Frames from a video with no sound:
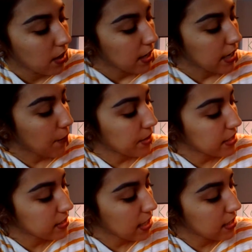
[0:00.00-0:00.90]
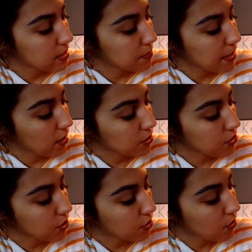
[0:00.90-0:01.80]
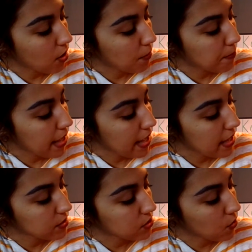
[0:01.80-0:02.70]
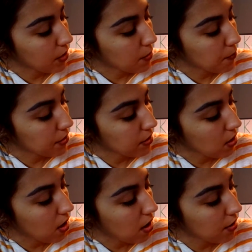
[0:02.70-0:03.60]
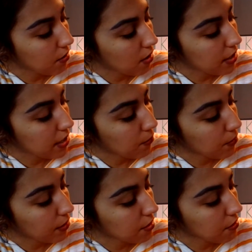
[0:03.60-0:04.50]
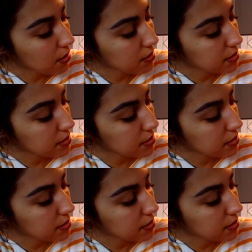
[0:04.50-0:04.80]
Now we decided to make our turtle our pet, so we're going to put the collar on it and we're going to cross